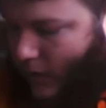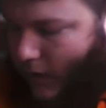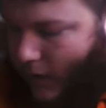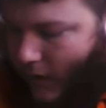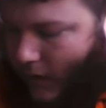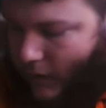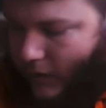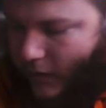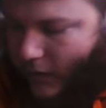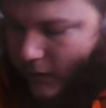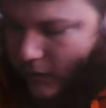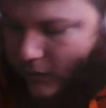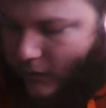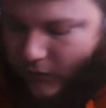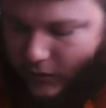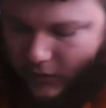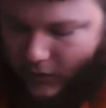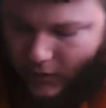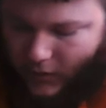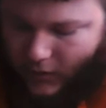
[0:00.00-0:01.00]
And now
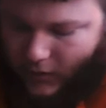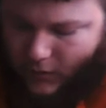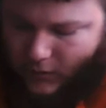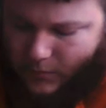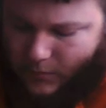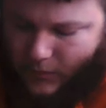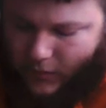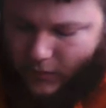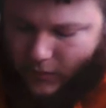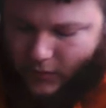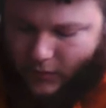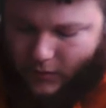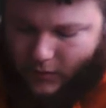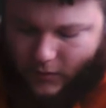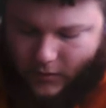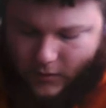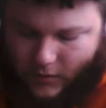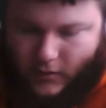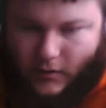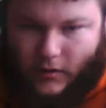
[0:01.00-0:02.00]
for the other part
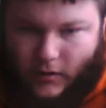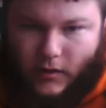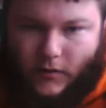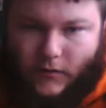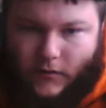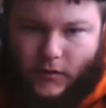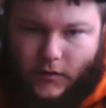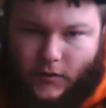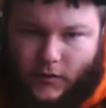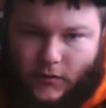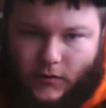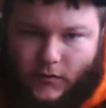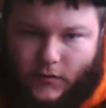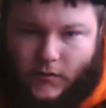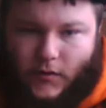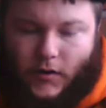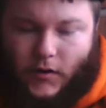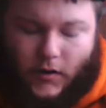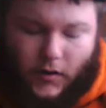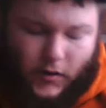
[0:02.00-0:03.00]
of his
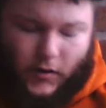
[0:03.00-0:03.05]
VR